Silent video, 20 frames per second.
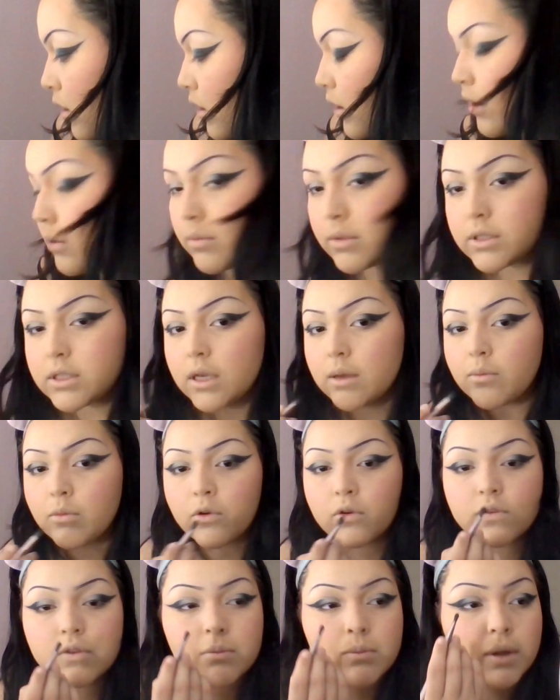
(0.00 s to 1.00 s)
gonna take more
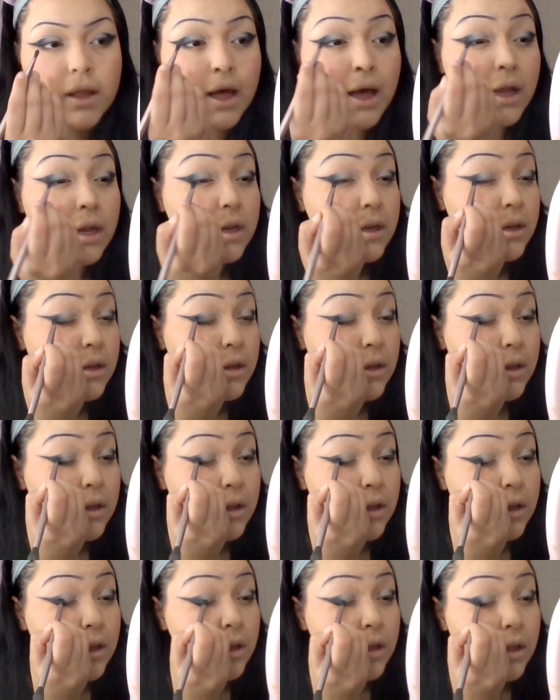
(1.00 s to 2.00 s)
of the black
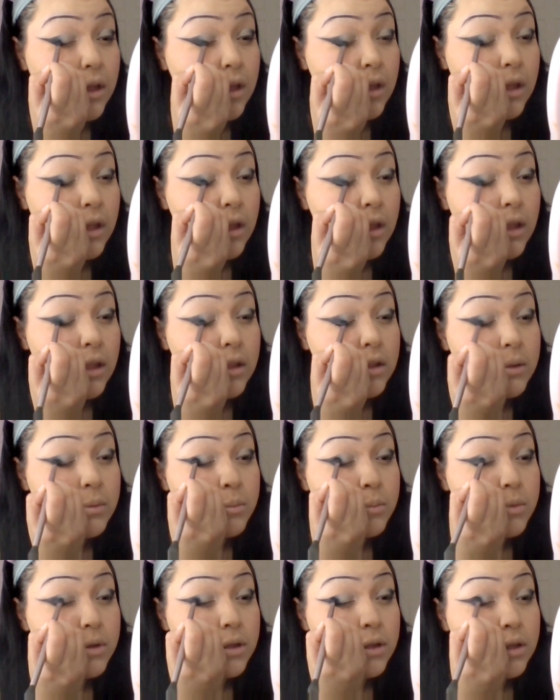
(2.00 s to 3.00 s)
and then
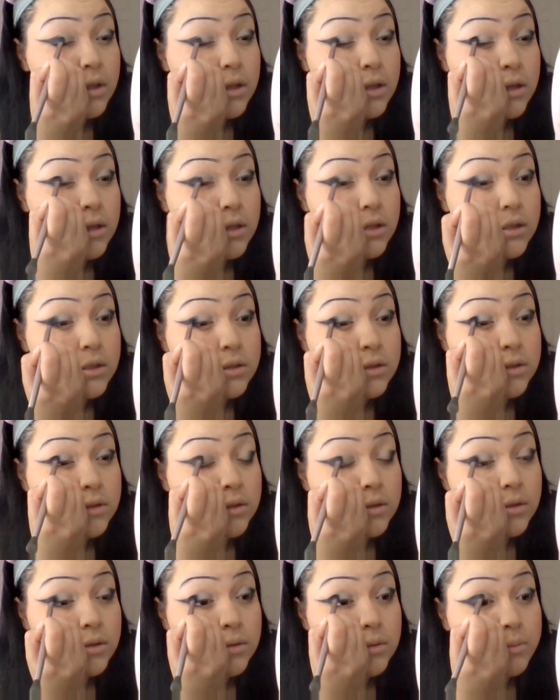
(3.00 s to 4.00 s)
blend it into
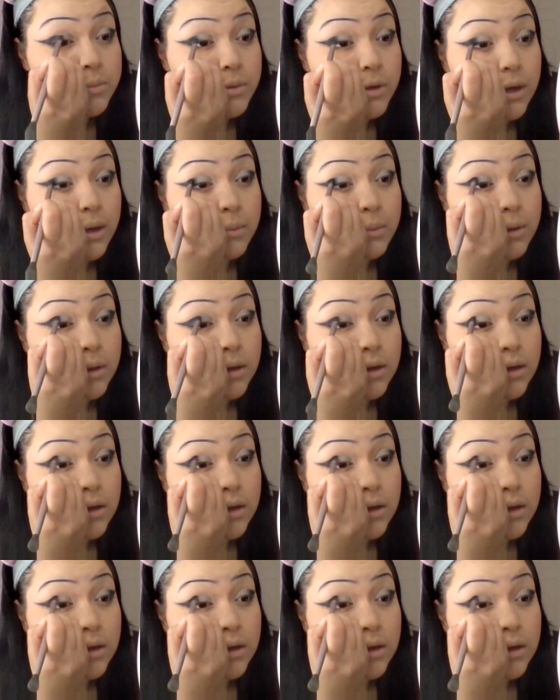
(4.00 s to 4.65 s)
the primer.